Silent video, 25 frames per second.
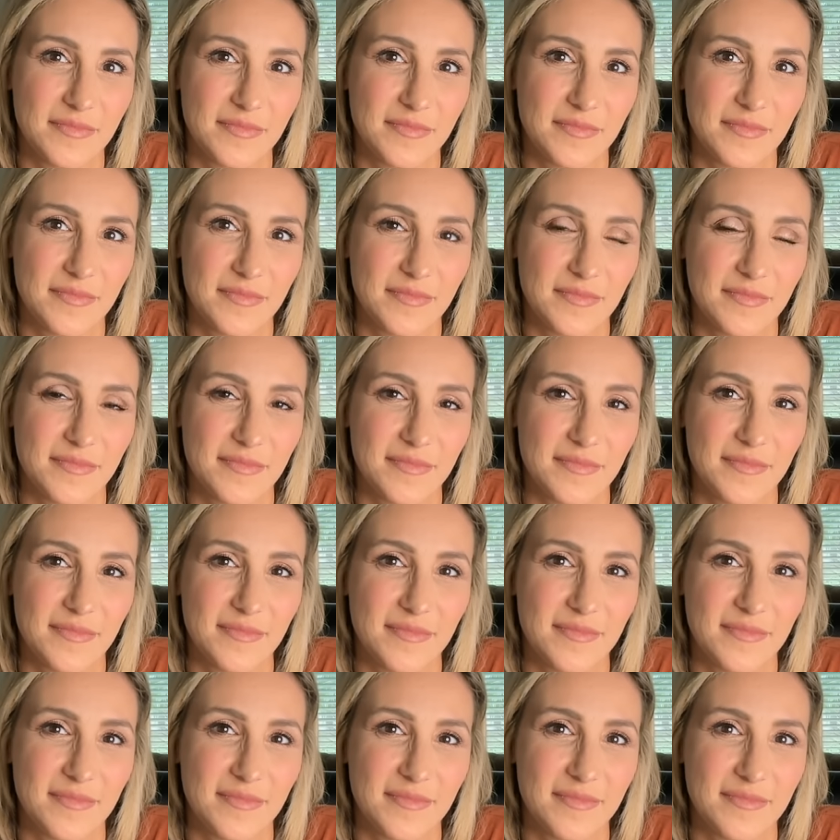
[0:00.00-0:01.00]

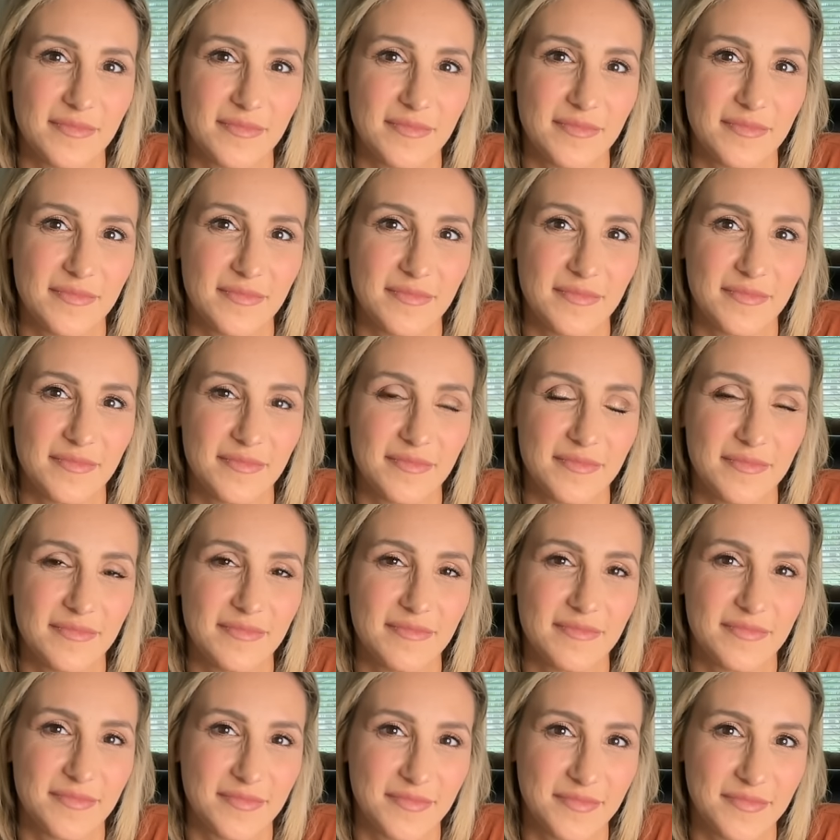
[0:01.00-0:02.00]

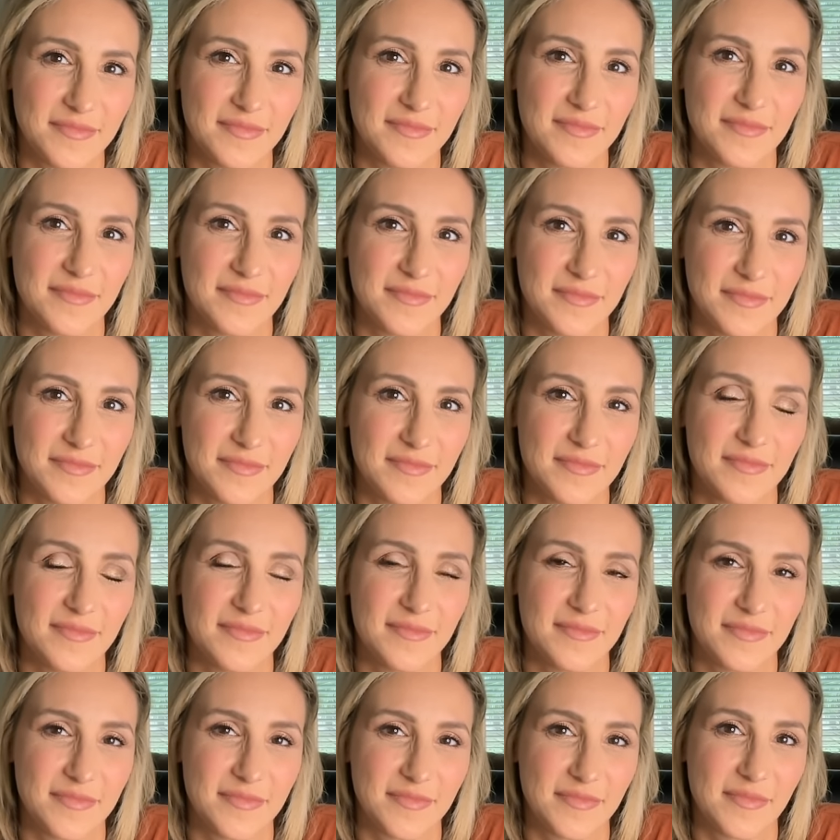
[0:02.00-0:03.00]

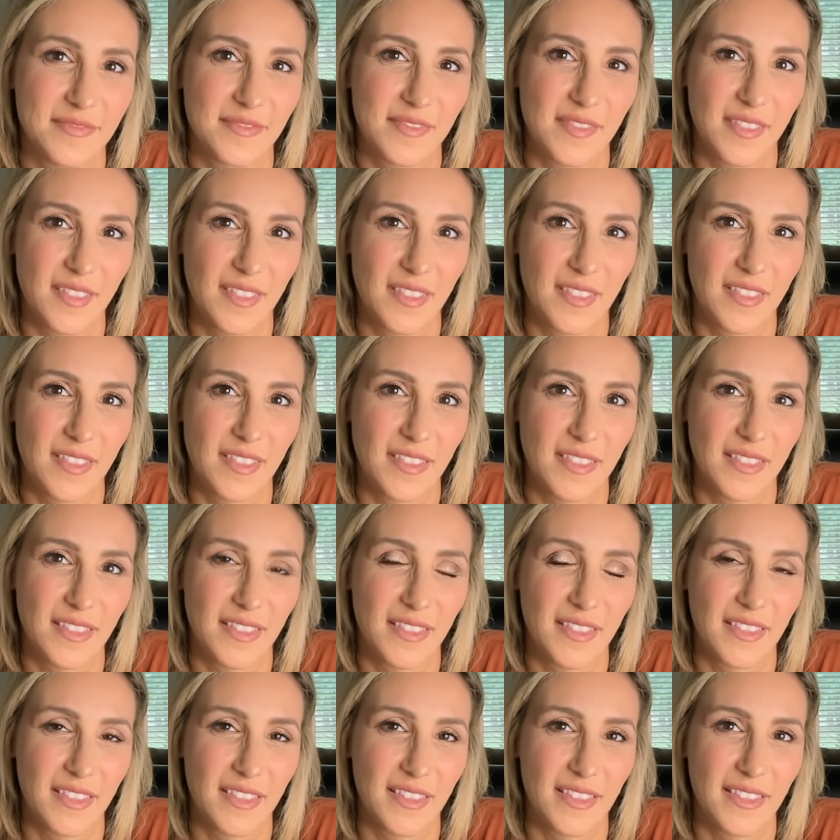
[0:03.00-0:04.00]

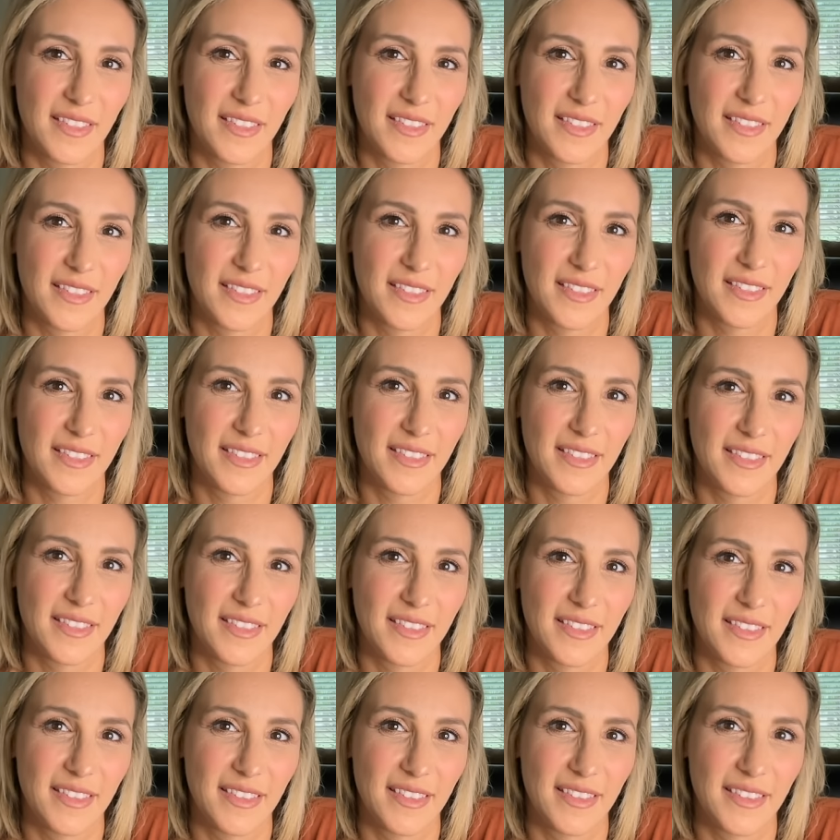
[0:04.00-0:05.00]

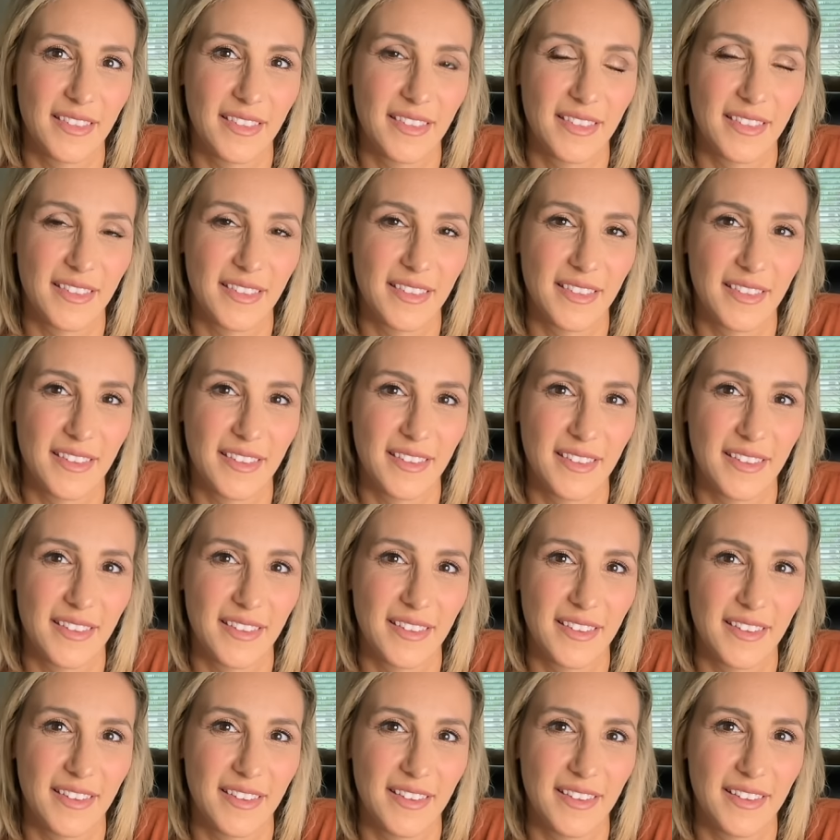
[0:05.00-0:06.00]

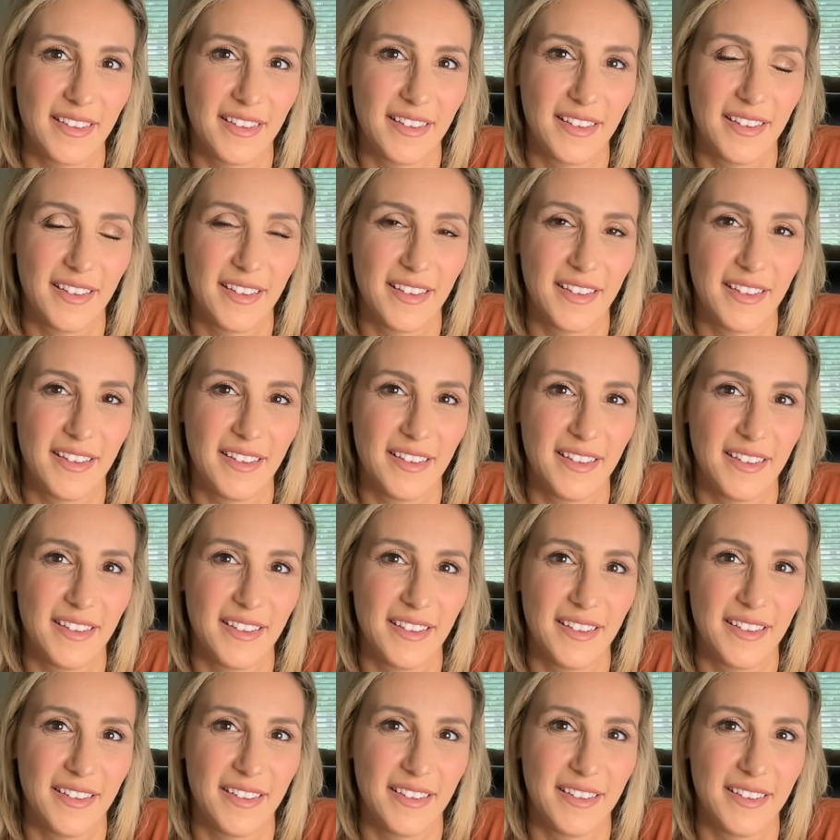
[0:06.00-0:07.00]

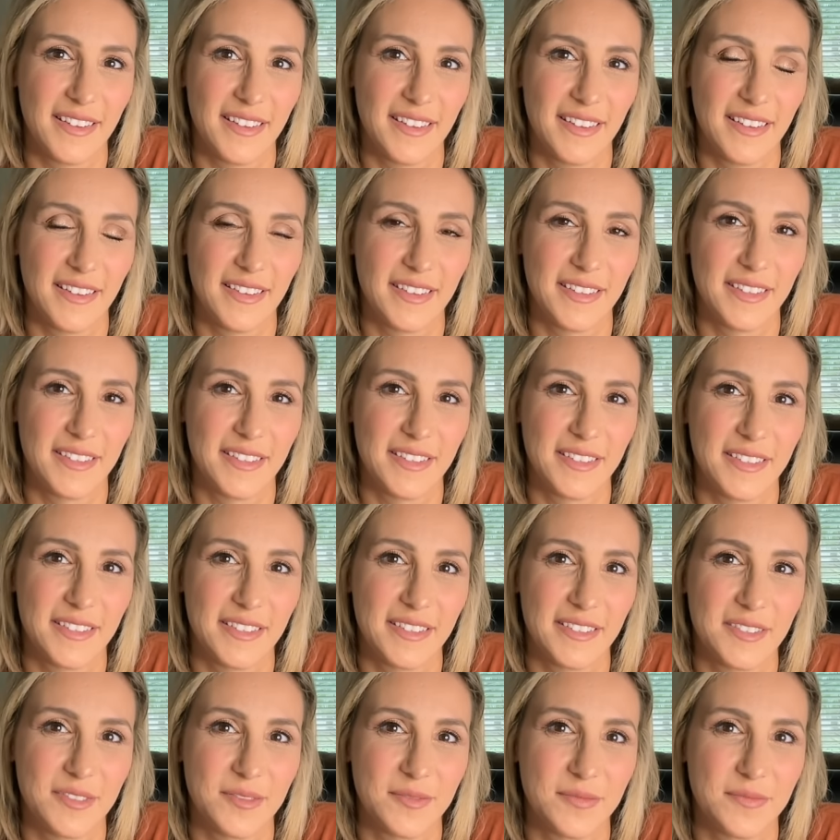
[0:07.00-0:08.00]
(not speaking)